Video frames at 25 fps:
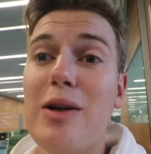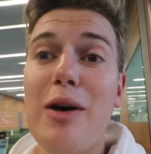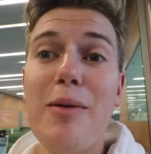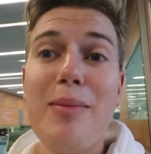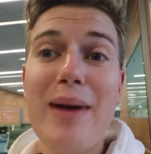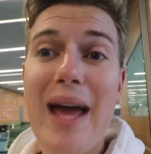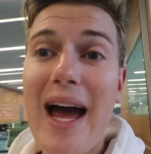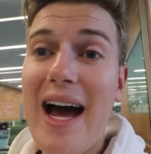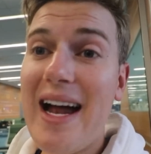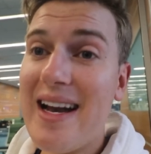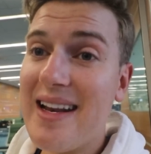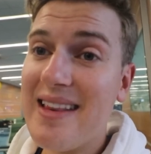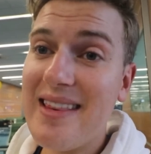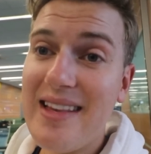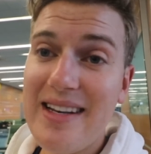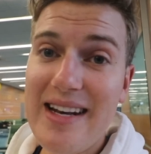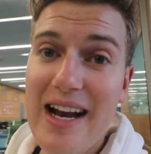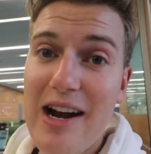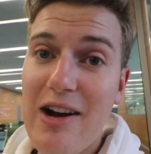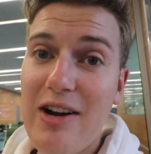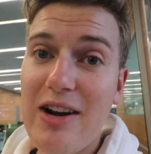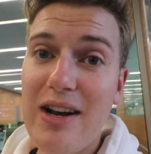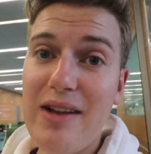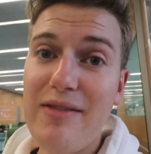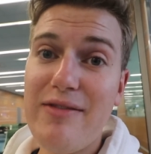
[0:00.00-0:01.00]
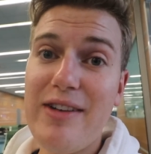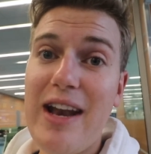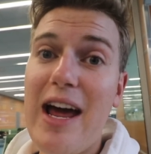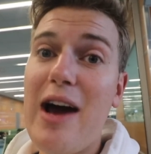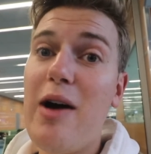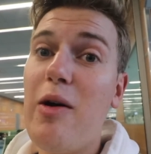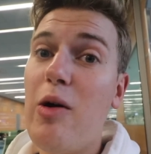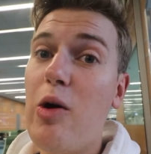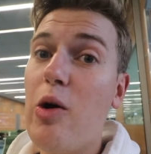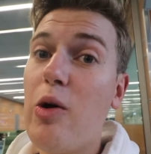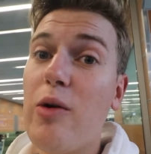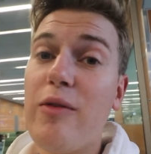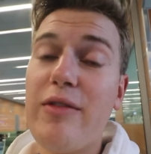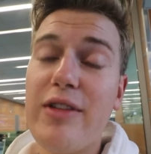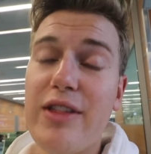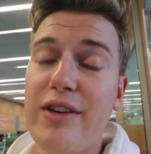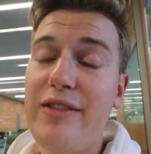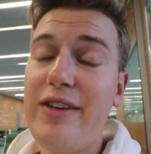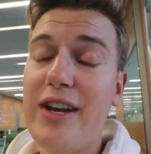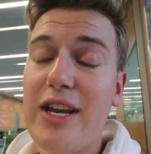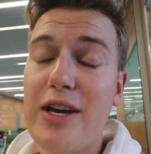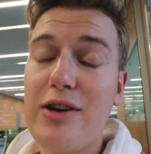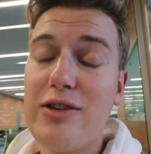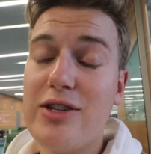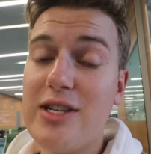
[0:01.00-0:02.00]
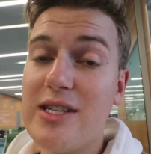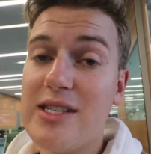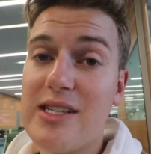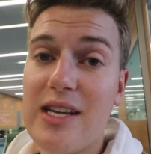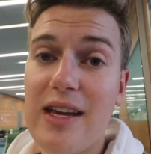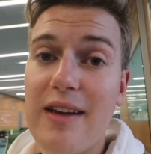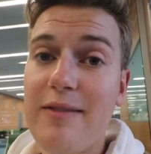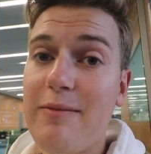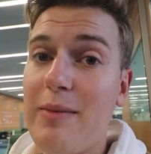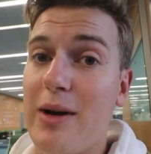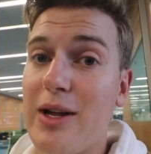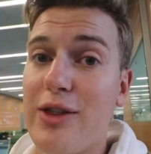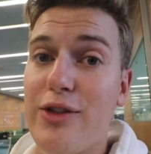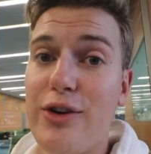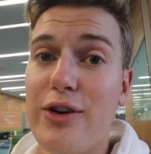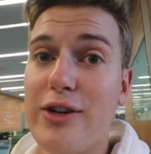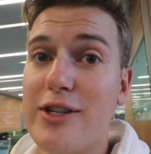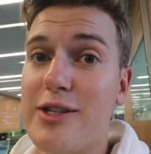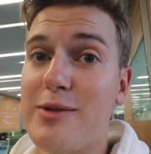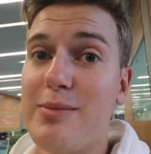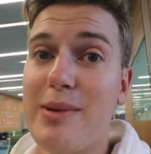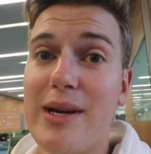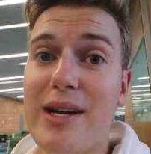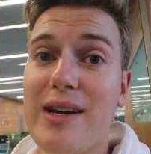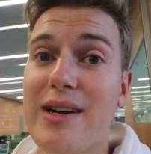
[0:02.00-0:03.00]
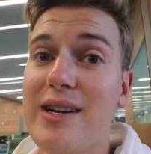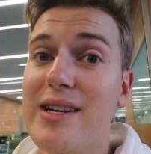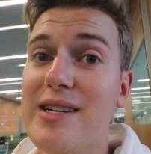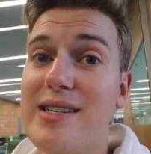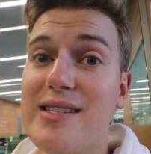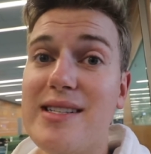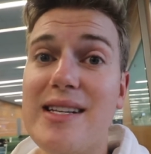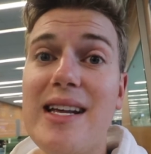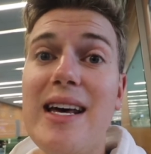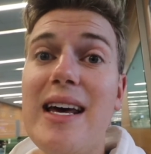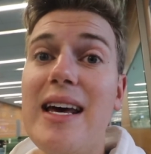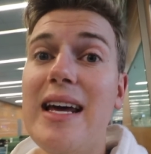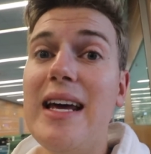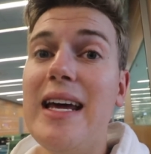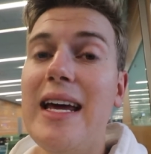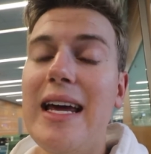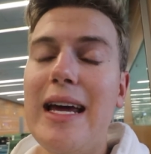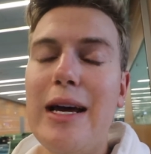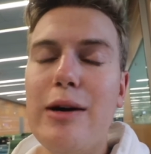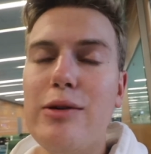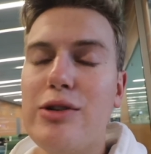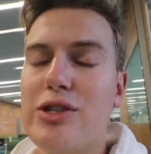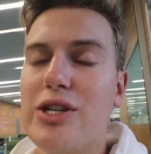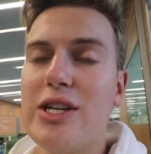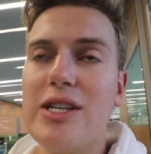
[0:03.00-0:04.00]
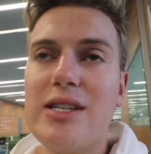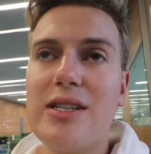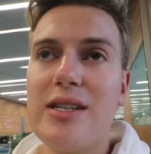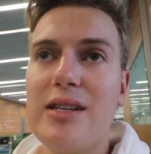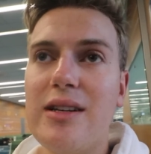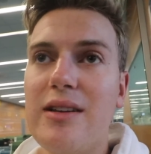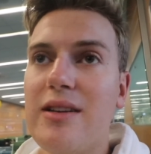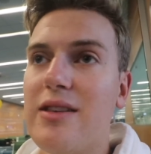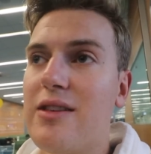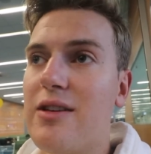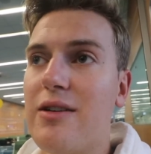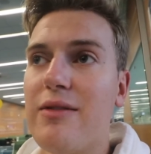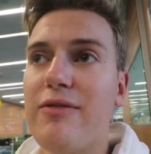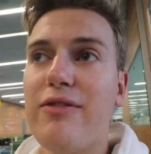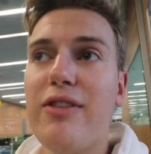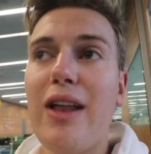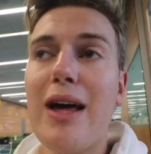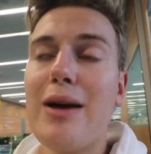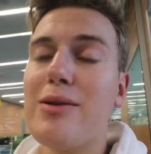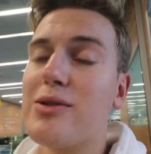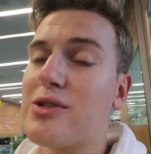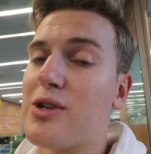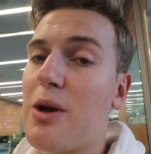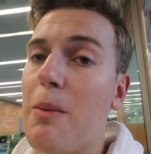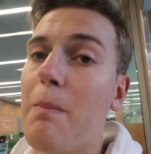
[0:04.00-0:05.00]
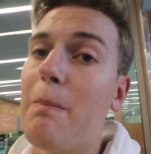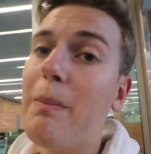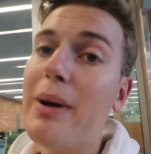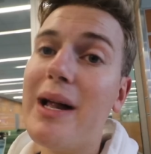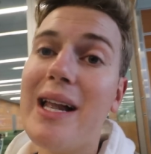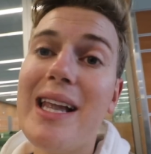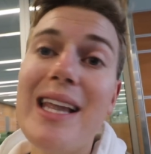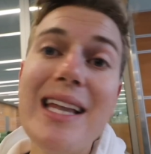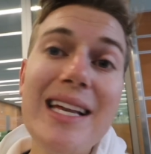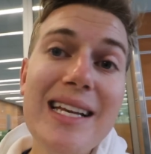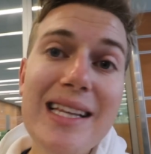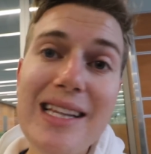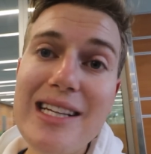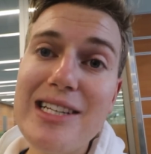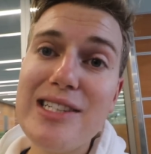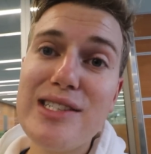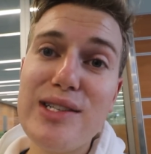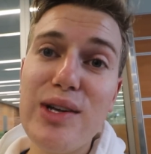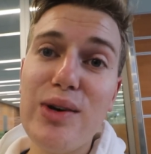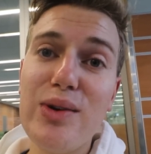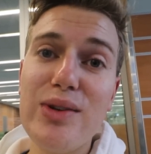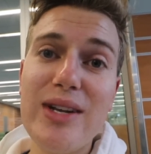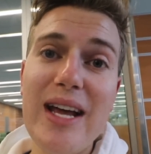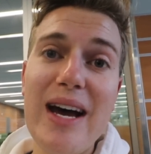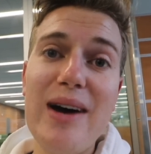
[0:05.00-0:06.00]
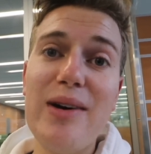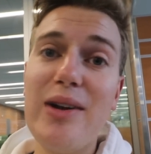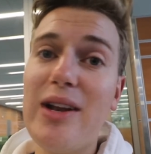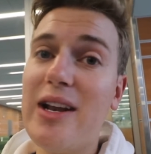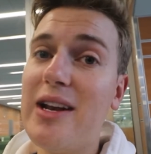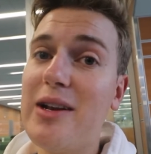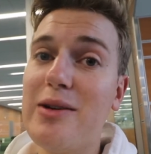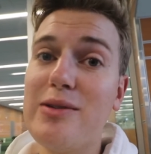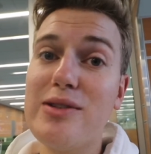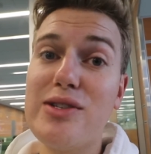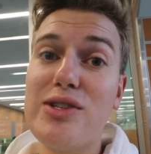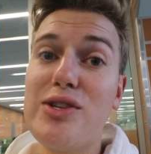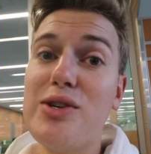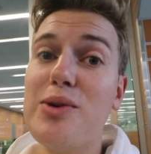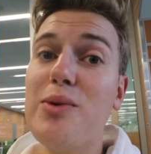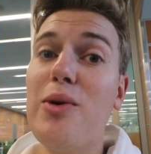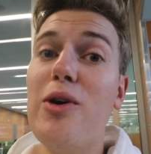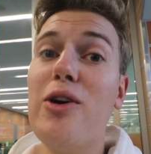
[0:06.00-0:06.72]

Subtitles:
I'll be adding the narrative now over the video just to give my thoughts because it was just, the flight was completely sold out and it was too